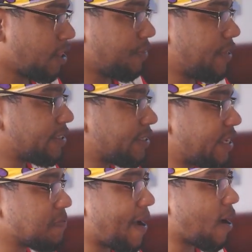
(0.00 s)
this
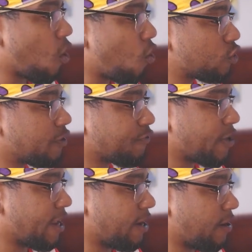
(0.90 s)
is my old
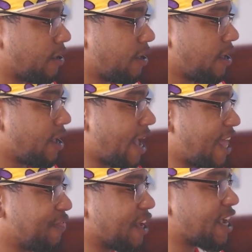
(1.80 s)
friend
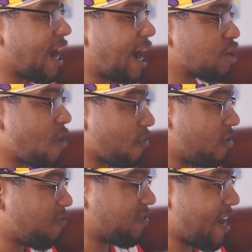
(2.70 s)
and the contractor
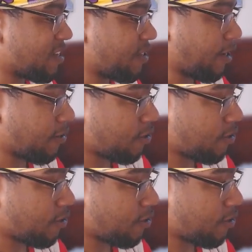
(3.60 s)
he's protecting,